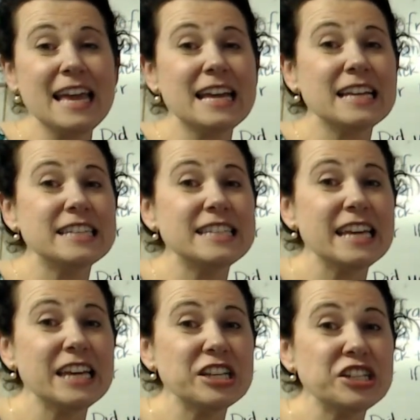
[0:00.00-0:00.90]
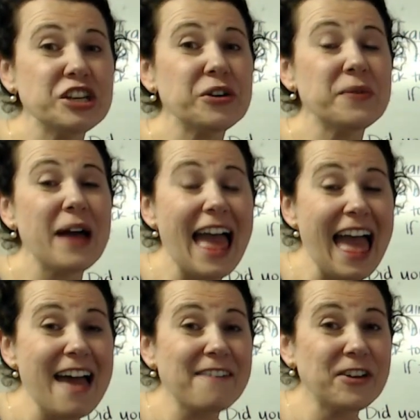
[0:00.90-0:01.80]
did you
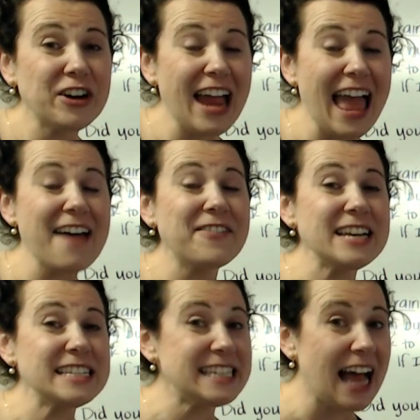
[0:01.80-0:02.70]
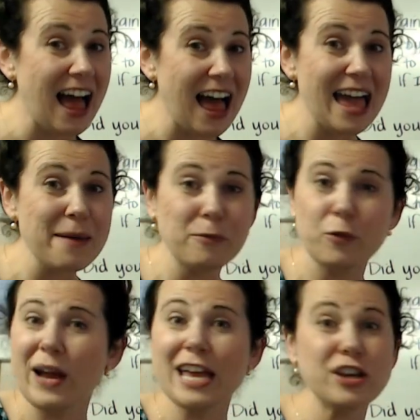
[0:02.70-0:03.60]
ever have a time when
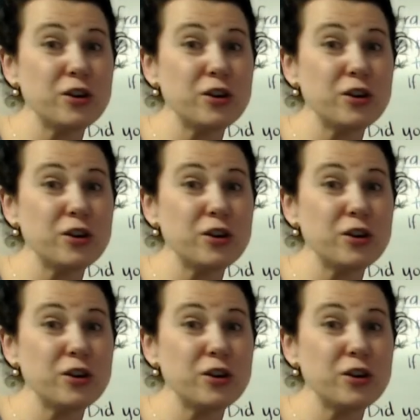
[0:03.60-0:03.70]
you